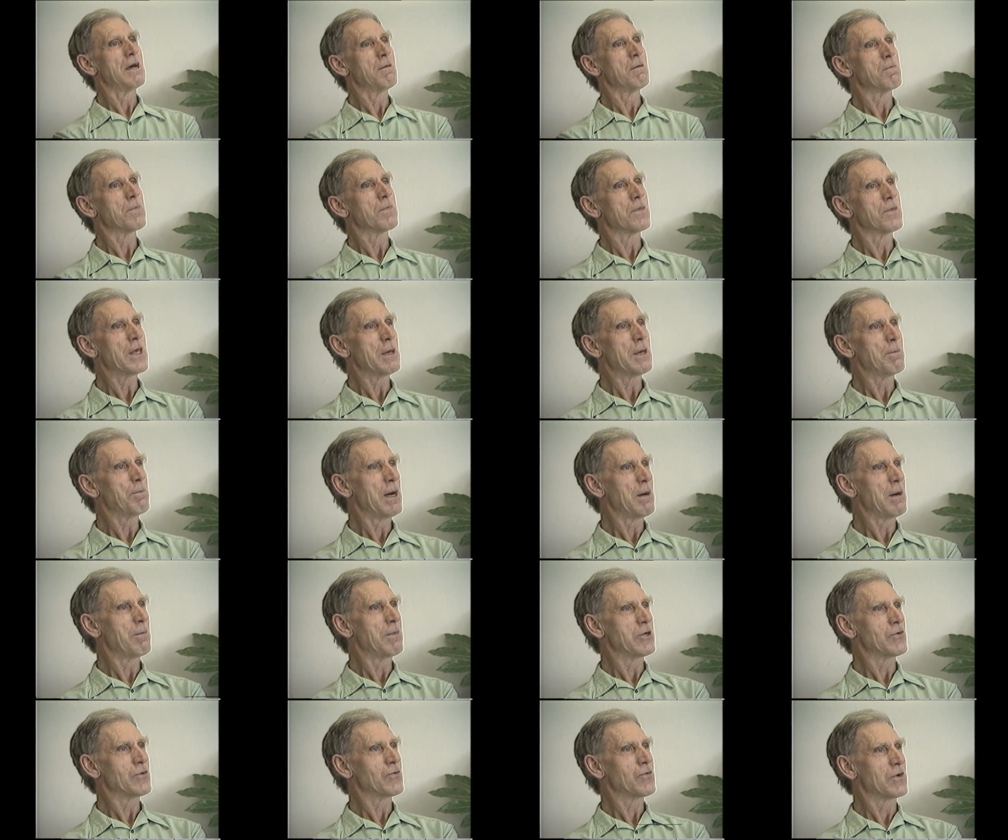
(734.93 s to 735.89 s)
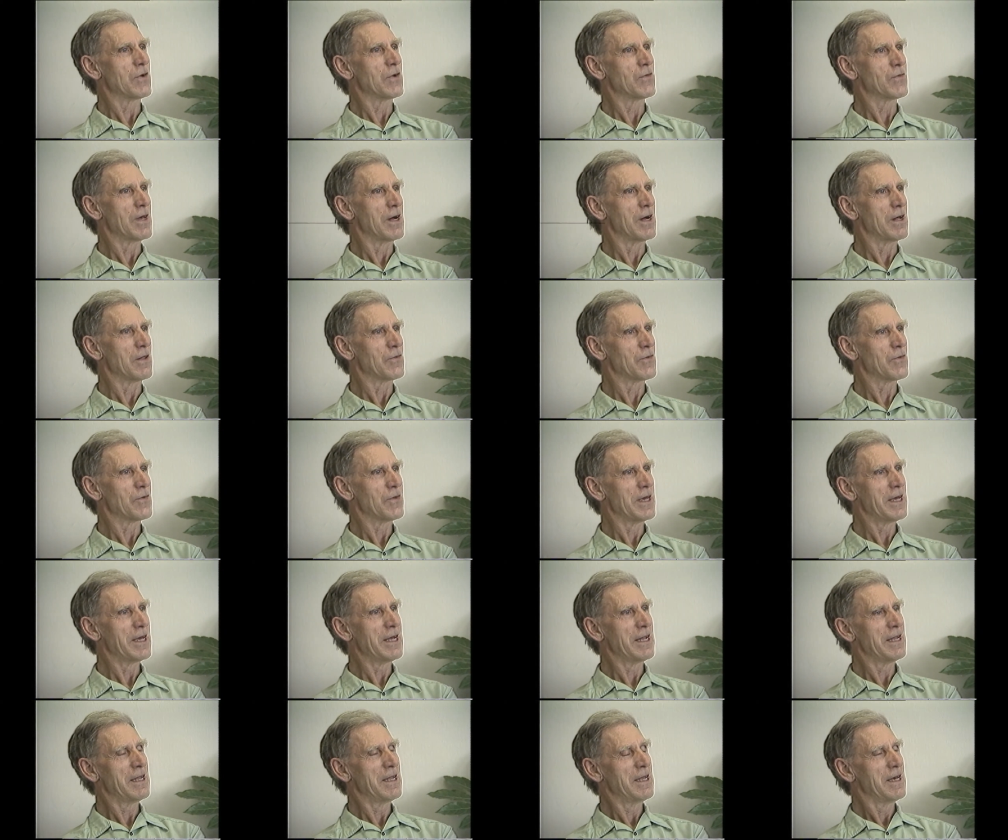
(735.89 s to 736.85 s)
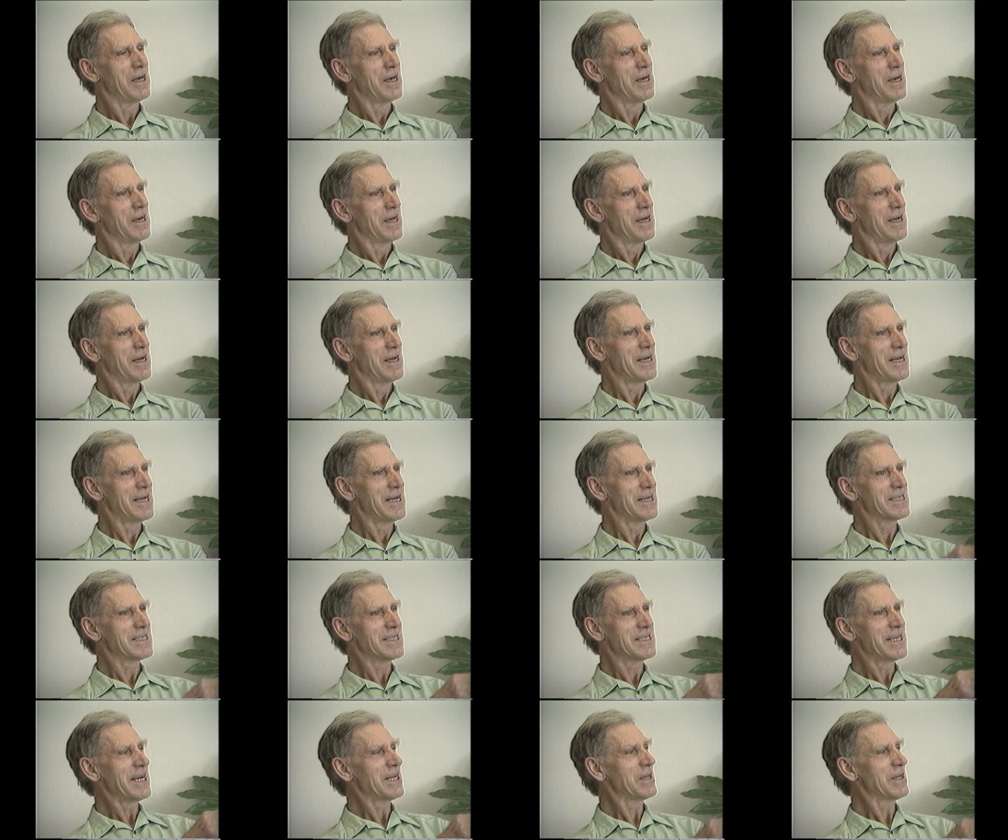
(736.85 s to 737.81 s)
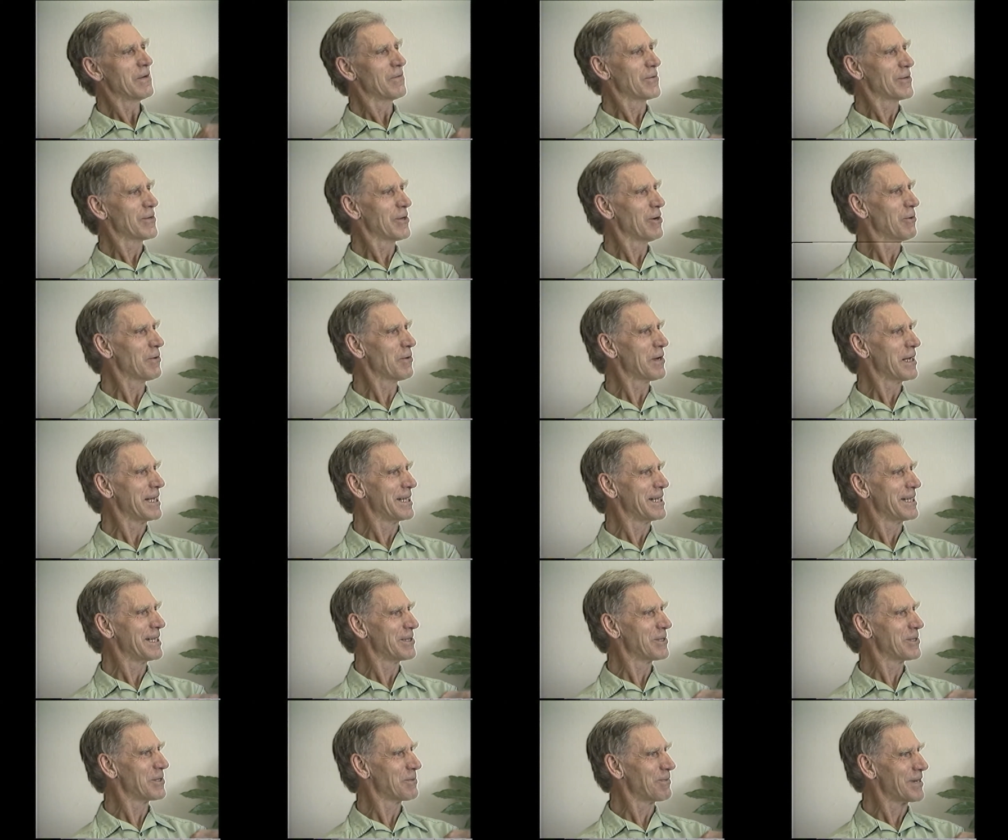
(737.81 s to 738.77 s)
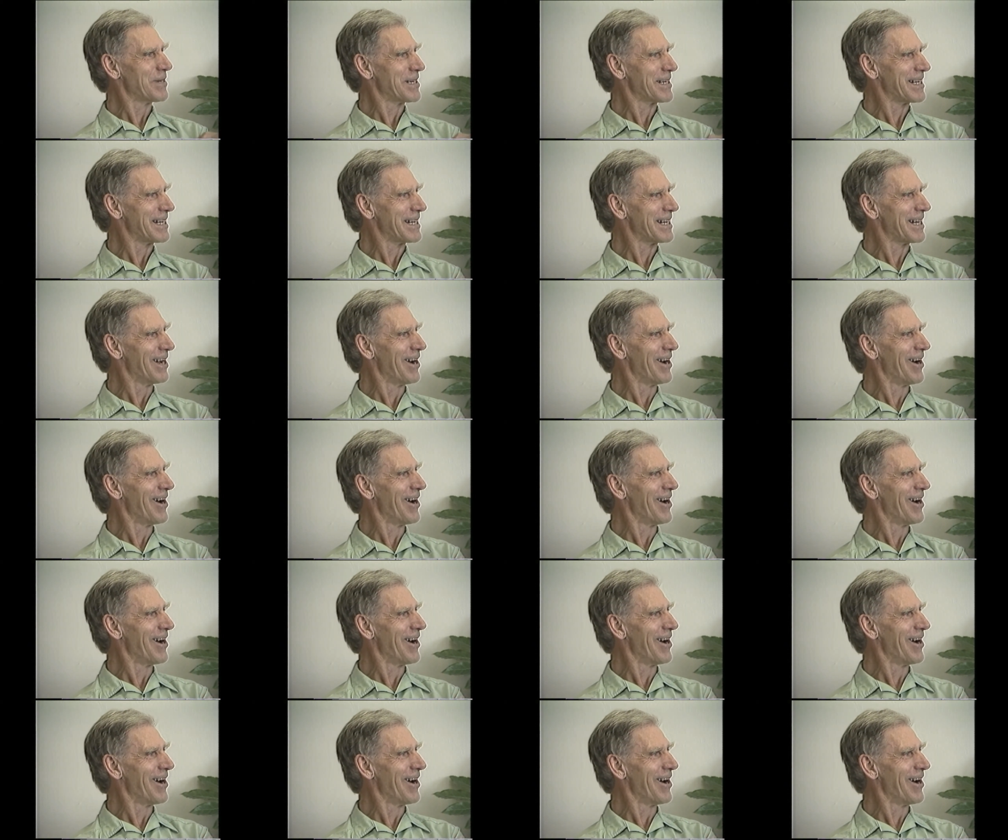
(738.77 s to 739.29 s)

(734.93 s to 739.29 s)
um, they published the results in a set of totally disparate little